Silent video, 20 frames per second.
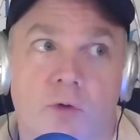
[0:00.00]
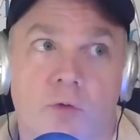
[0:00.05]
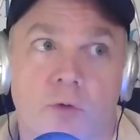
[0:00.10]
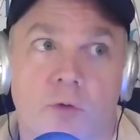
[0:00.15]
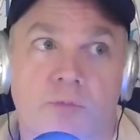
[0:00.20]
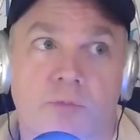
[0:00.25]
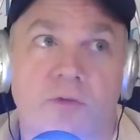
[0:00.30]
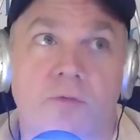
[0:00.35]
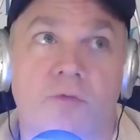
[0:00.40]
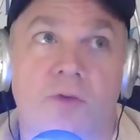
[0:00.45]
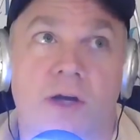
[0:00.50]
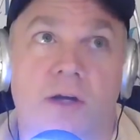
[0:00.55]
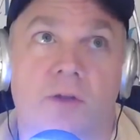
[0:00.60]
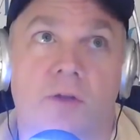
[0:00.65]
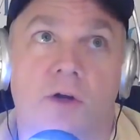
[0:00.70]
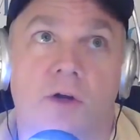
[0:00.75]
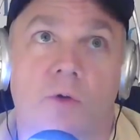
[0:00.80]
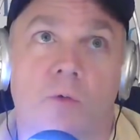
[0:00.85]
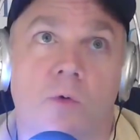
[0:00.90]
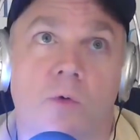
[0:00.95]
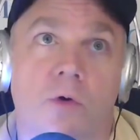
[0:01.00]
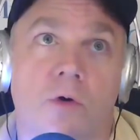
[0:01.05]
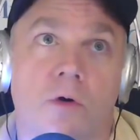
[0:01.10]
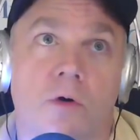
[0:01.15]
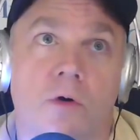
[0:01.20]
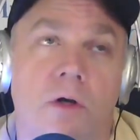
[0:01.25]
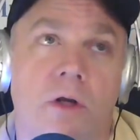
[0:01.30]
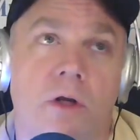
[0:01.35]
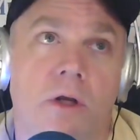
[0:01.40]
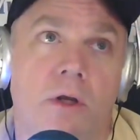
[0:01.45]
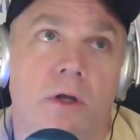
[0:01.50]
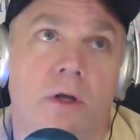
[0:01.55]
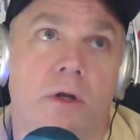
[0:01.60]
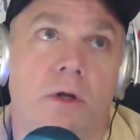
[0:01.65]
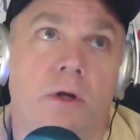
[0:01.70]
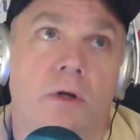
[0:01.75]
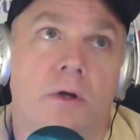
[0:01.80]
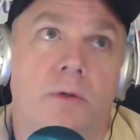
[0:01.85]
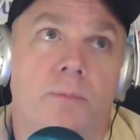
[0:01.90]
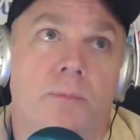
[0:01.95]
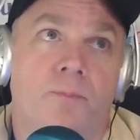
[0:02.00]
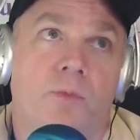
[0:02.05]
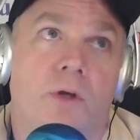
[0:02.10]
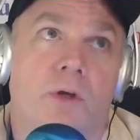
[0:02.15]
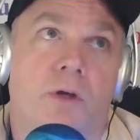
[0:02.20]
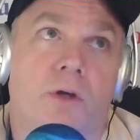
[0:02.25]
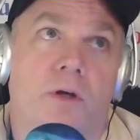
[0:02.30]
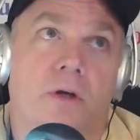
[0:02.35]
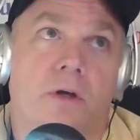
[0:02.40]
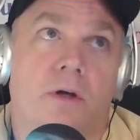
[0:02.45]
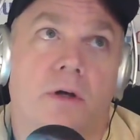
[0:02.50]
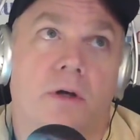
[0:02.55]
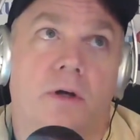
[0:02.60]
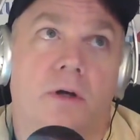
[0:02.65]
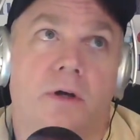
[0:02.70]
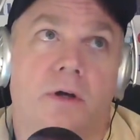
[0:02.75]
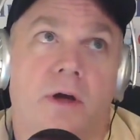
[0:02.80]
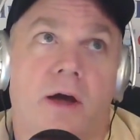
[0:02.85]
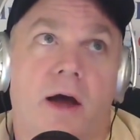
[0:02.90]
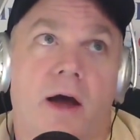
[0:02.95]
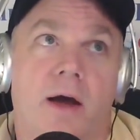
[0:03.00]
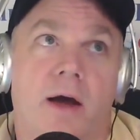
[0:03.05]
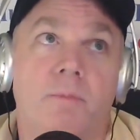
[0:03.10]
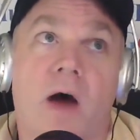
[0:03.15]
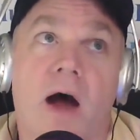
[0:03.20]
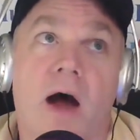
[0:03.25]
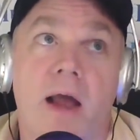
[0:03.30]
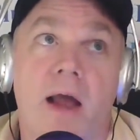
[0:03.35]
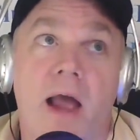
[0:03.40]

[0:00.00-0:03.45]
groups in fact there were uh, before I'm, I,